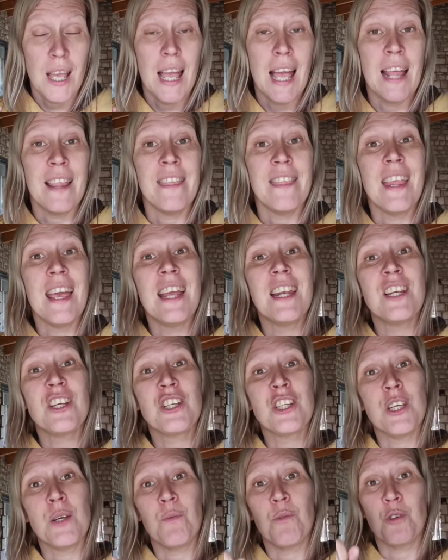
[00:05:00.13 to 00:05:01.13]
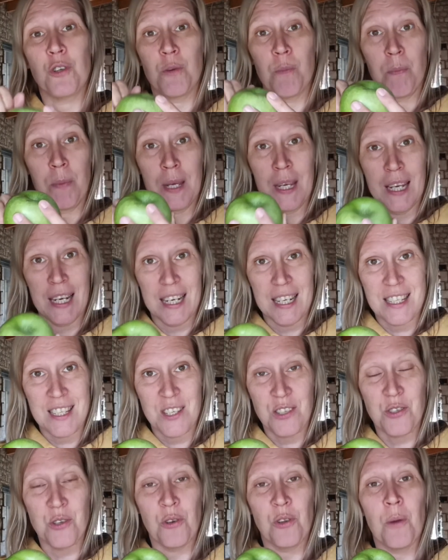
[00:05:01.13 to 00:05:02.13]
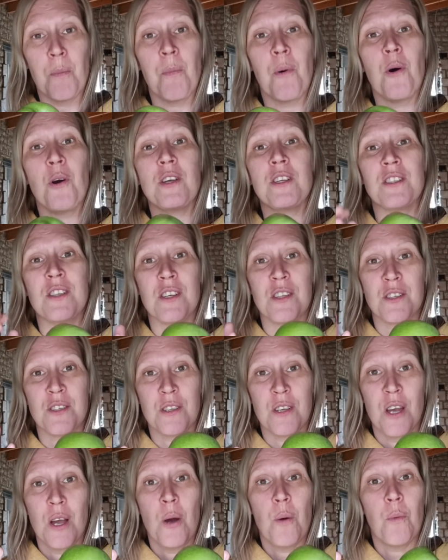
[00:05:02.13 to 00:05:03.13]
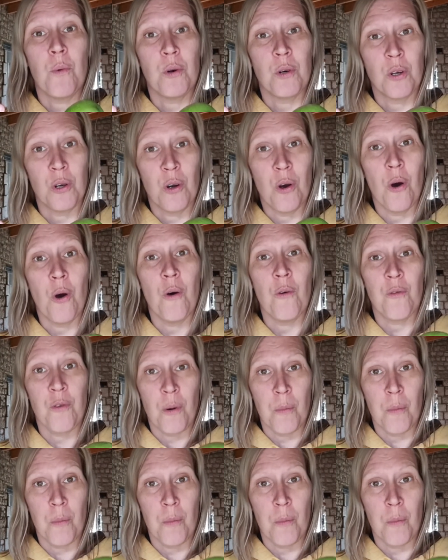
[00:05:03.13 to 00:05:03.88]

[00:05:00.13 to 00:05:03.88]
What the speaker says: and then she would peel it so the poisons wouldn't go